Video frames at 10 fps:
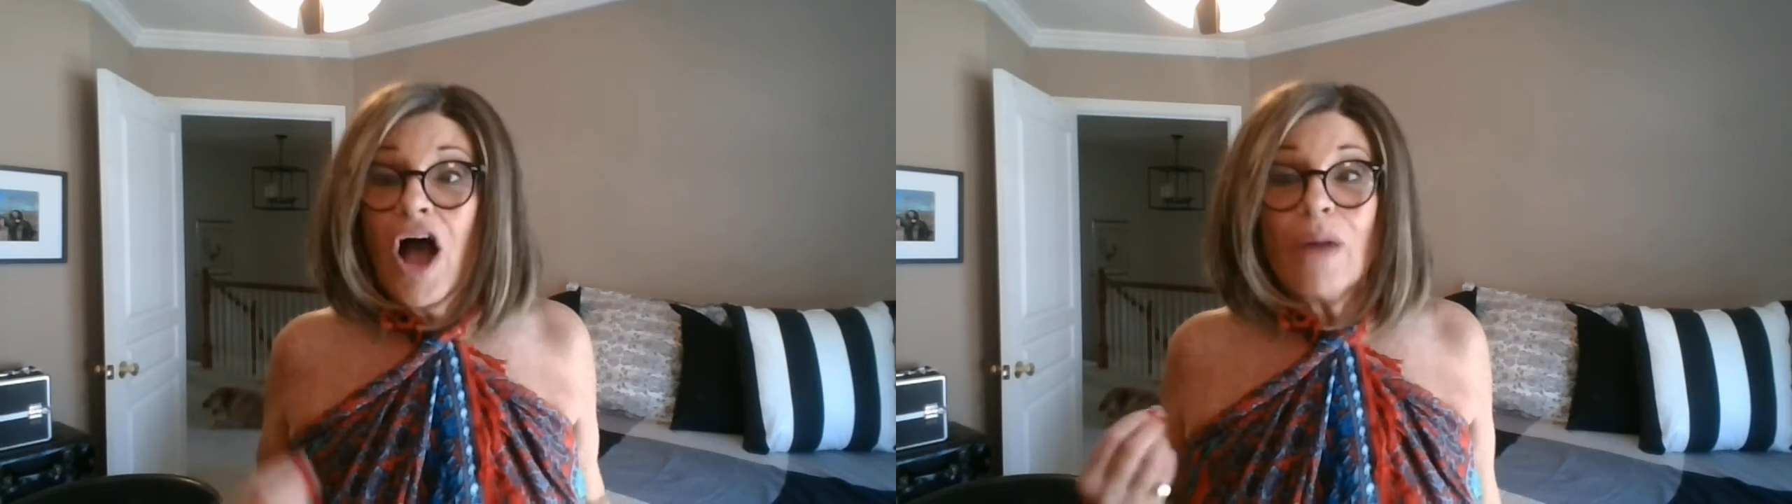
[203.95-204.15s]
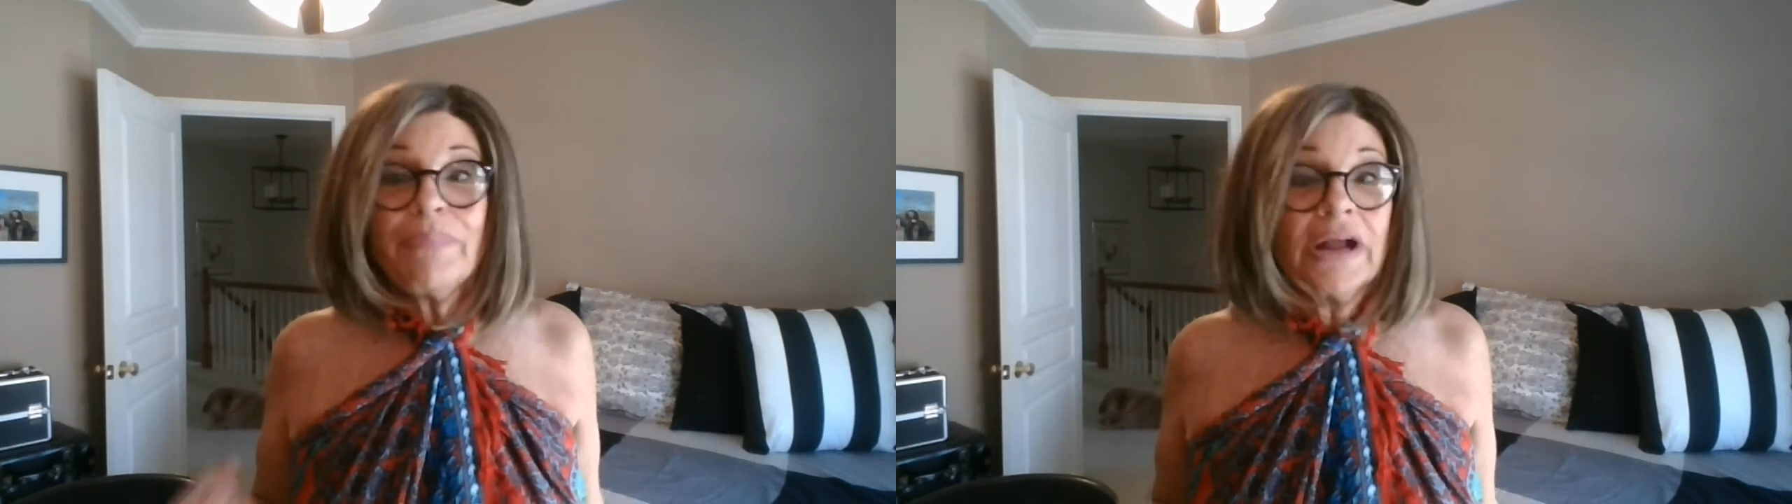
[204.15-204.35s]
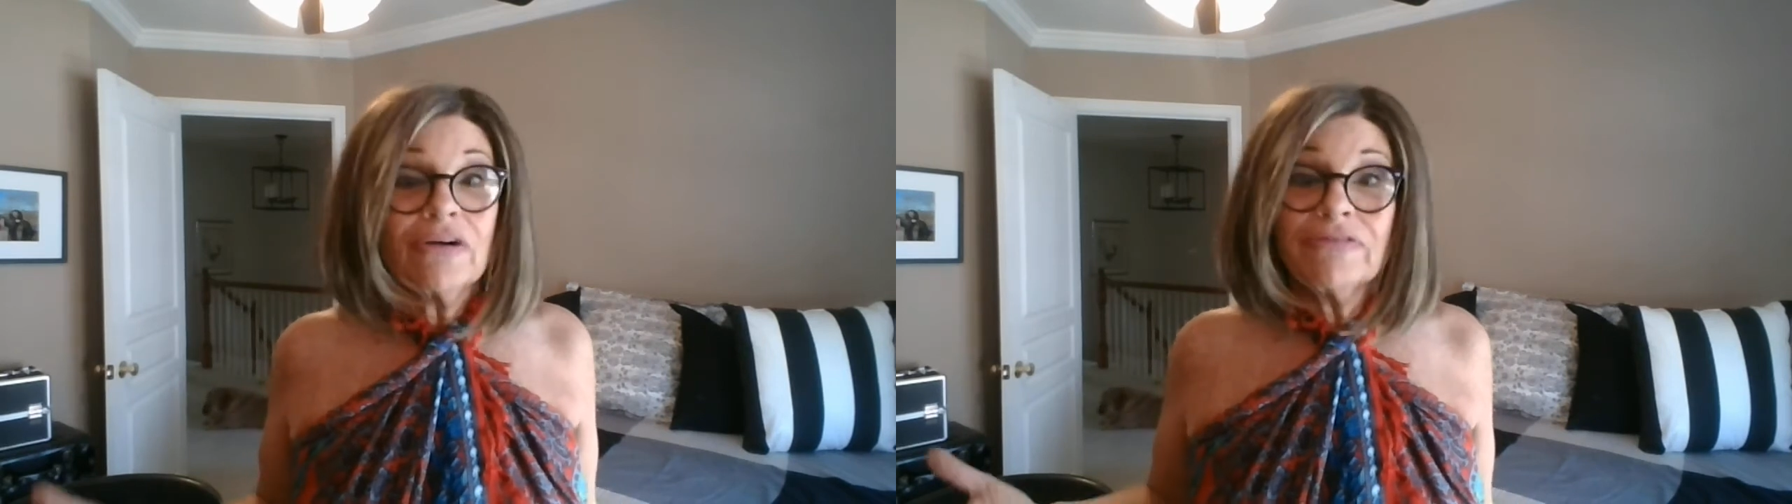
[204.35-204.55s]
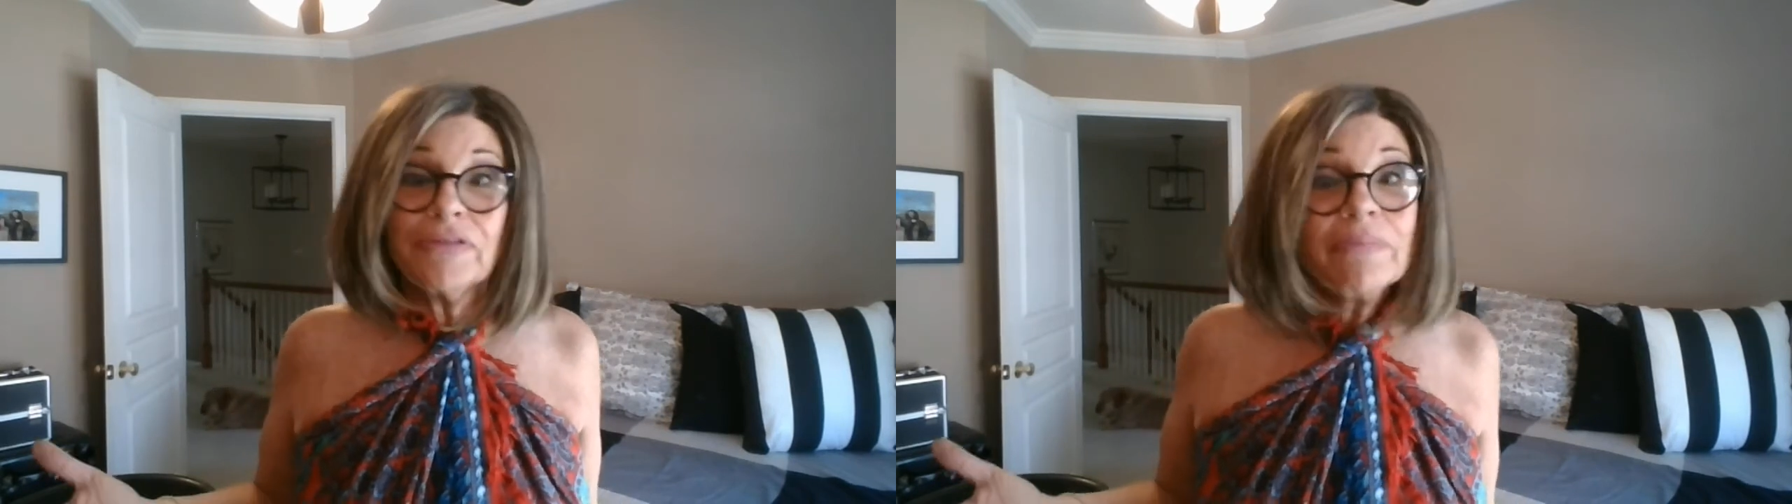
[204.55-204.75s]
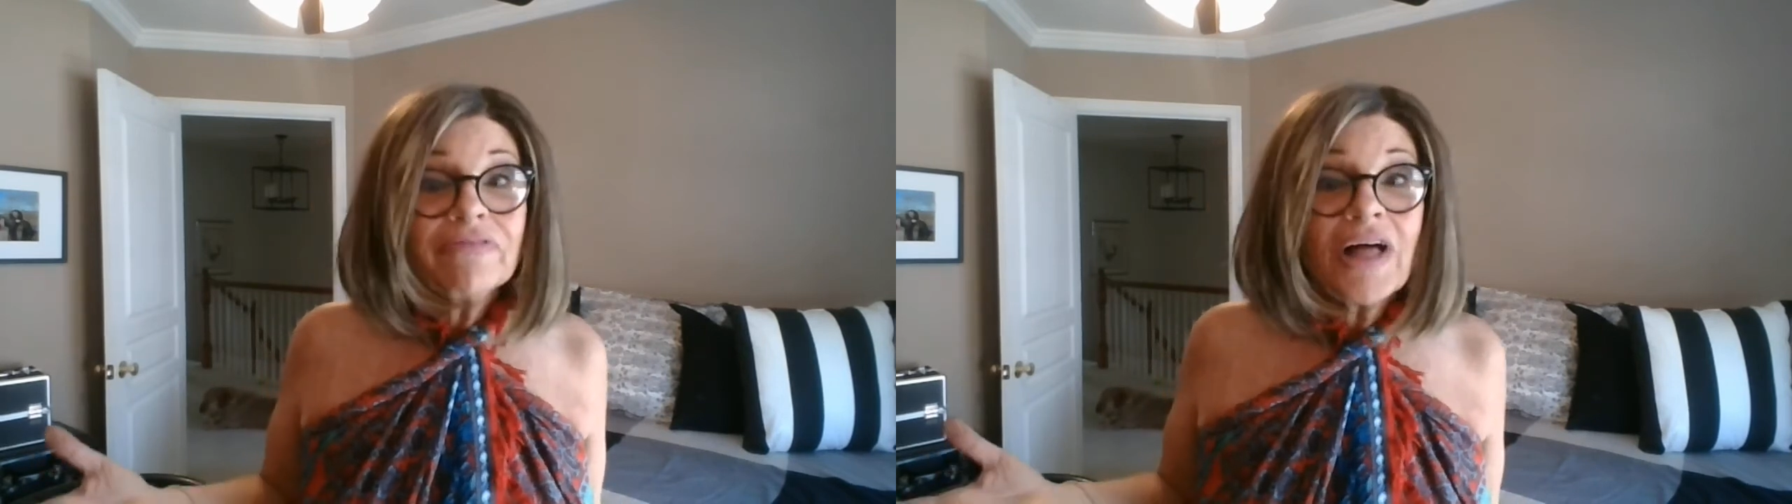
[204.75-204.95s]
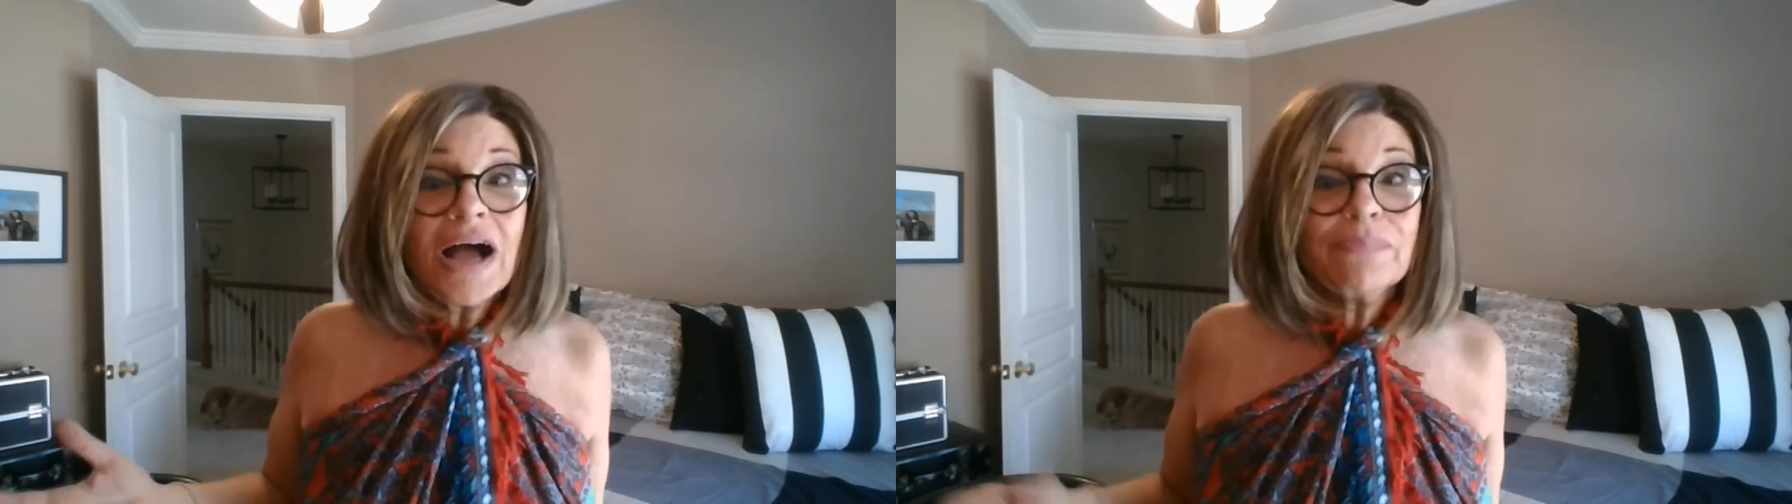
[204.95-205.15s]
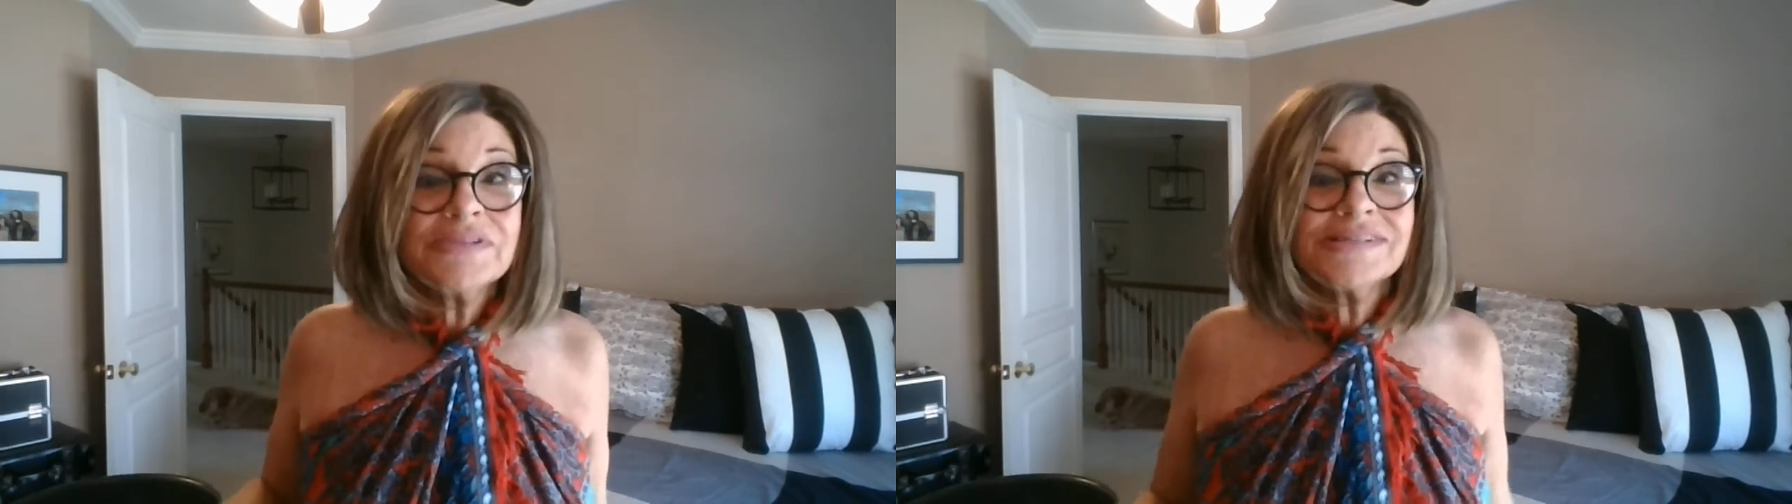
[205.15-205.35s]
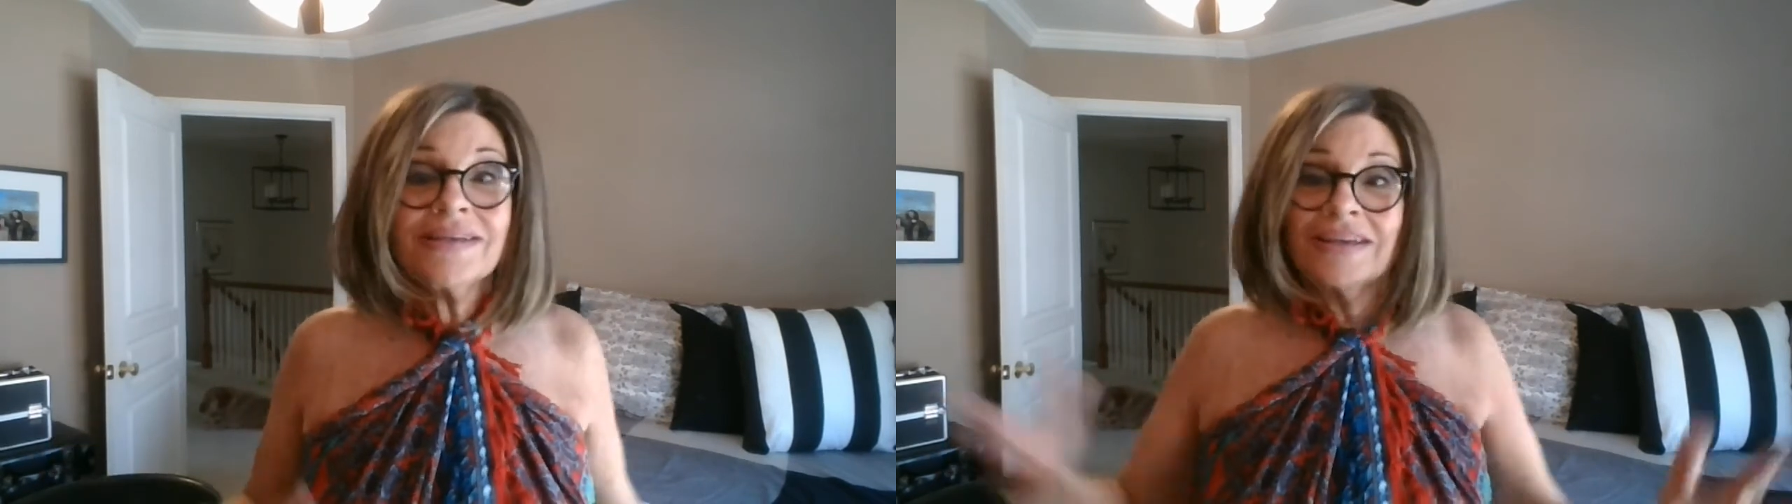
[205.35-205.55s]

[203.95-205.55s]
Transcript: A pair of flip flops,